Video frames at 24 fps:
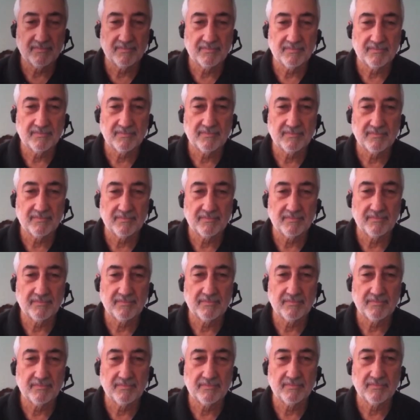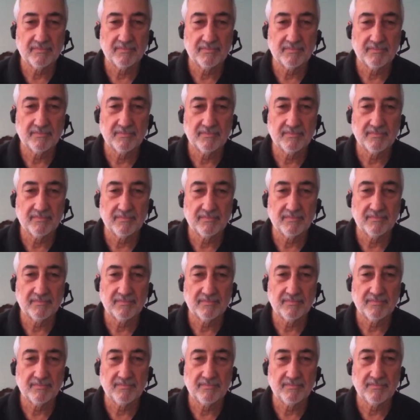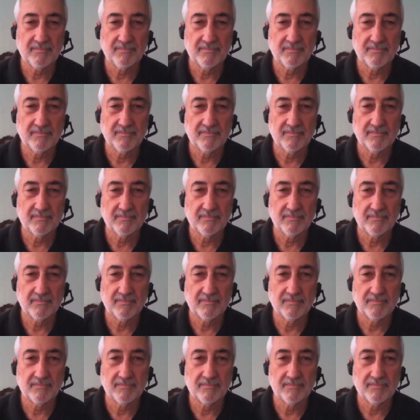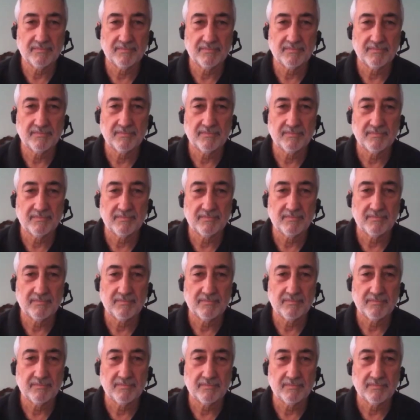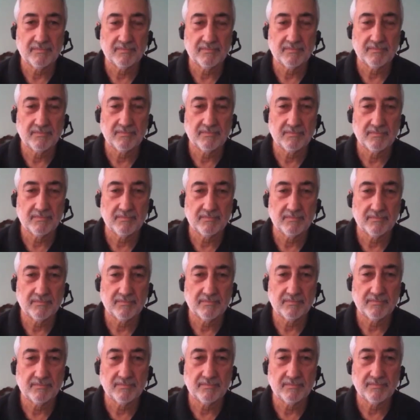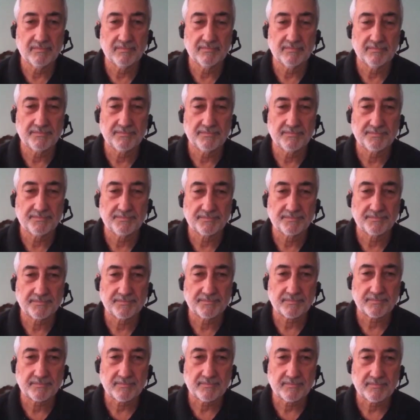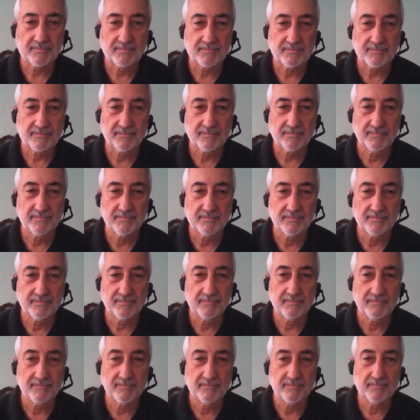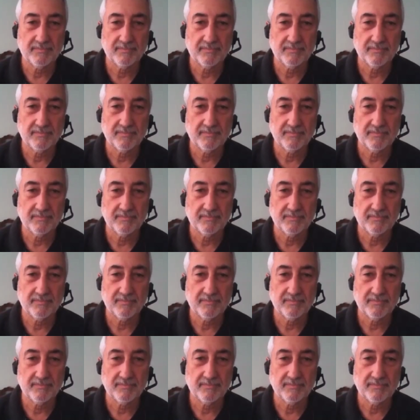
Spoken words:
The person shown says nothing.